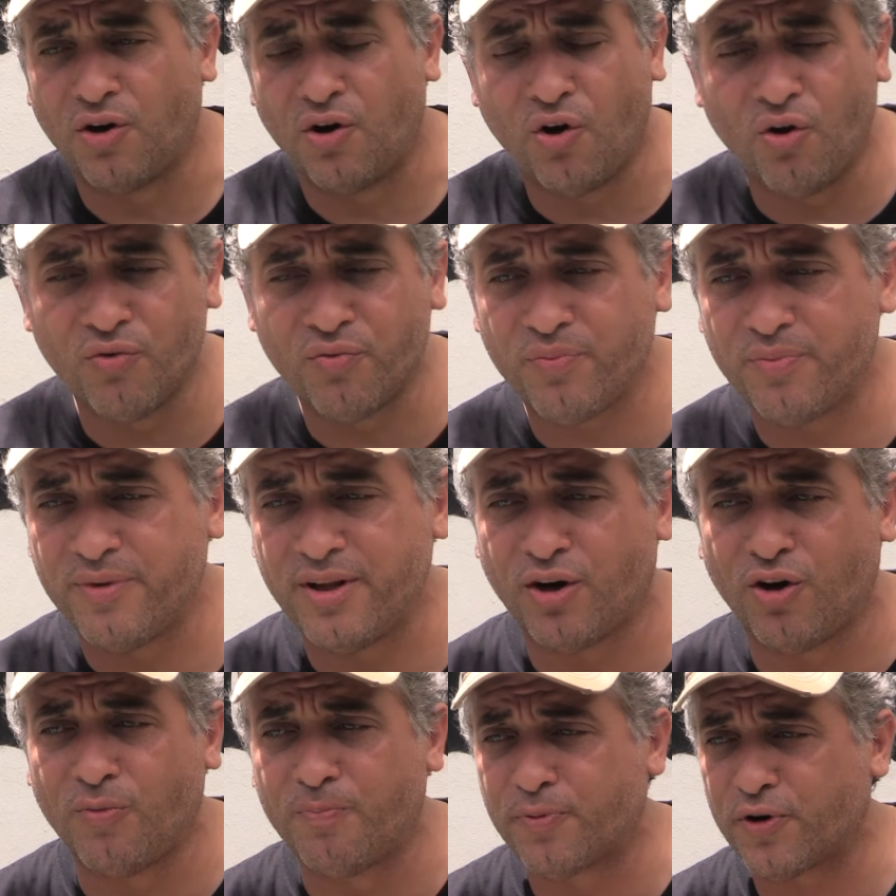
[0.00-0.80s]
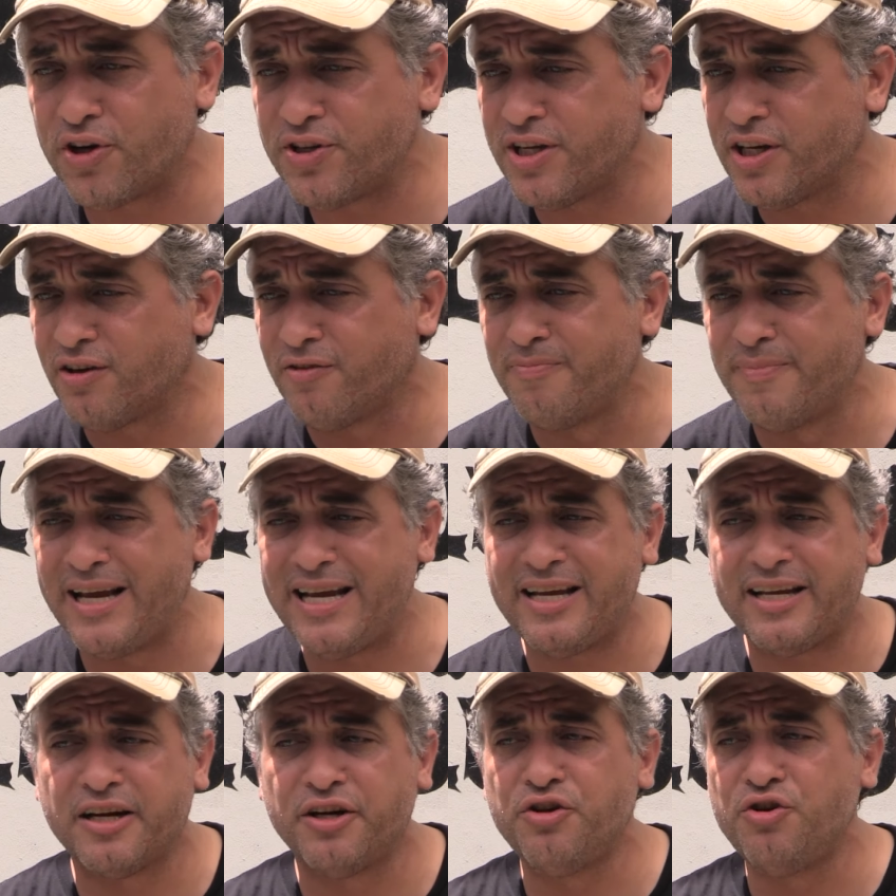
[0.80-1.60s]
whole project of
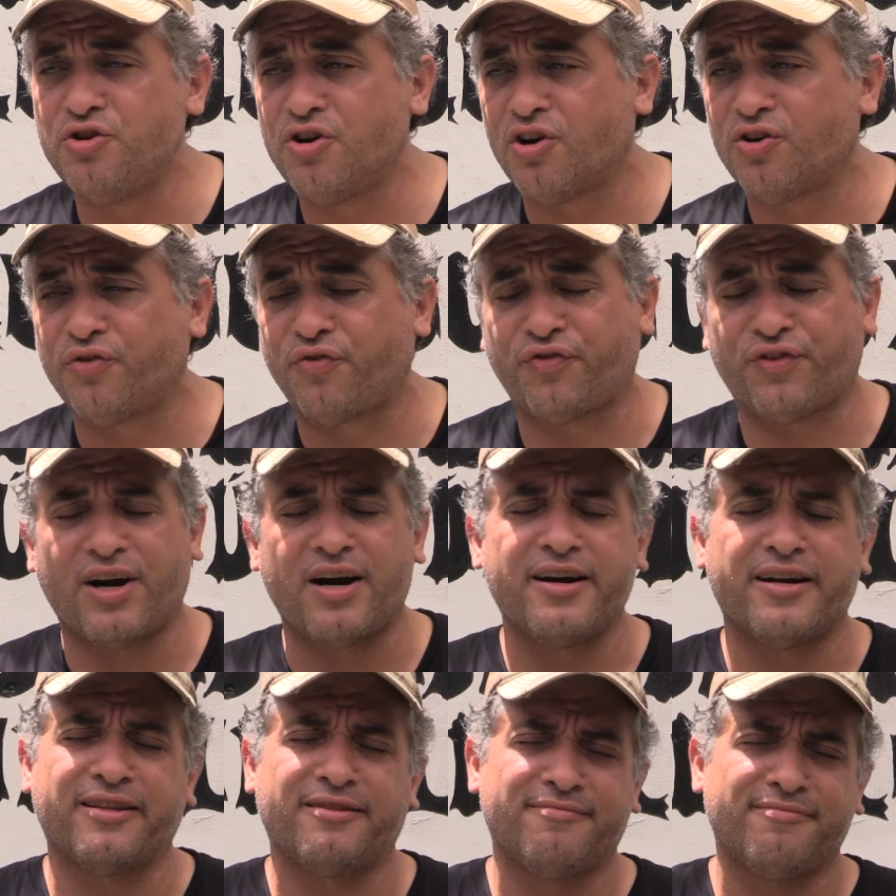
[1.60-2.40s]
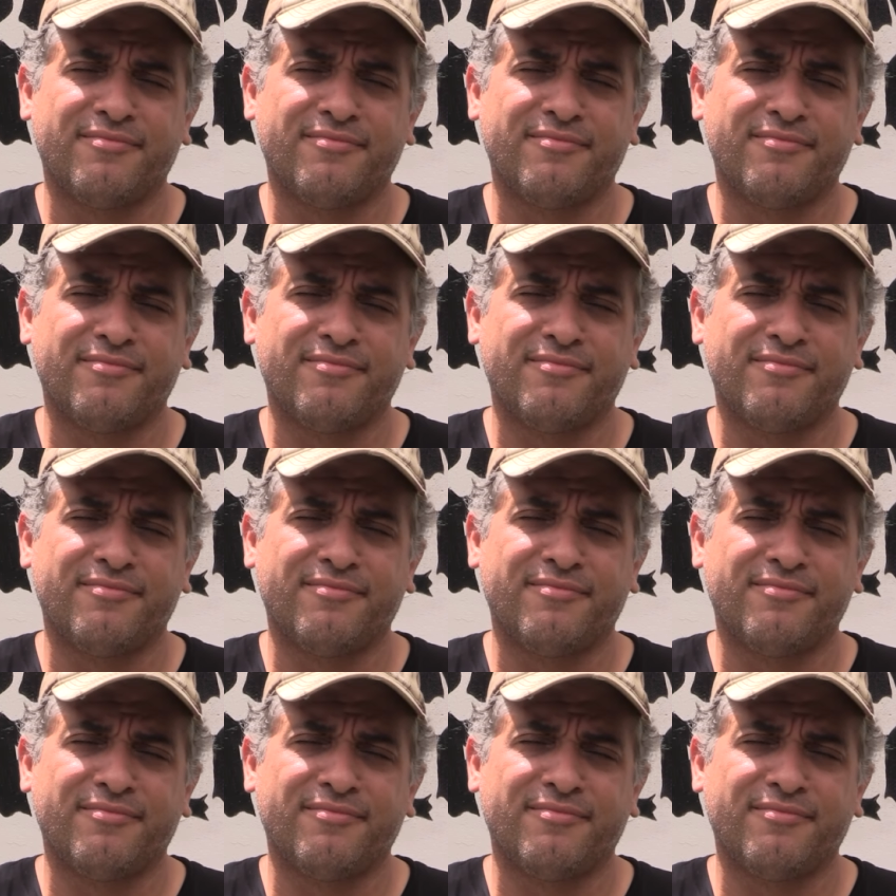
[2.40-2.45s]
making a new logo started,